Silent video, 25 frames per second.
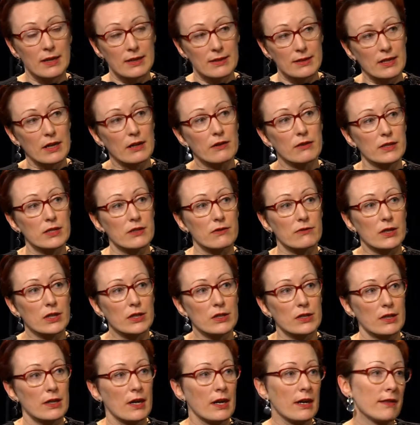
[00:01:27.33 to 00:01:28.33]
Tsarist
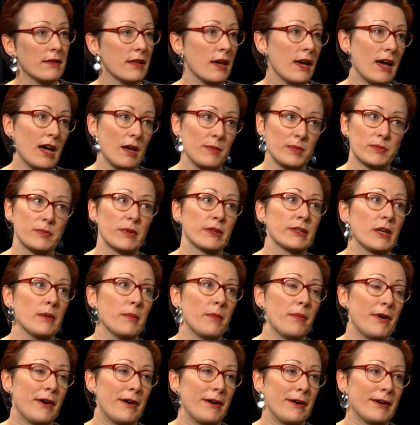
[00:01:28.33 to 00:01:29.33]
Russia and the Habsburg
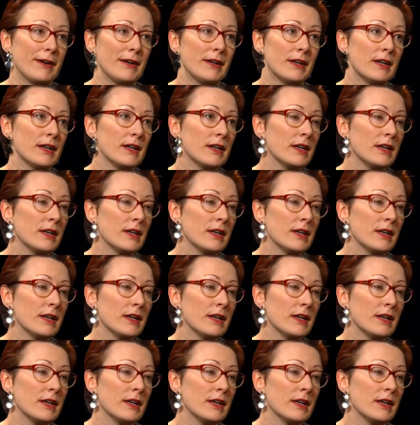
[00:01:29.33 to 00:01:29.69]
Empire.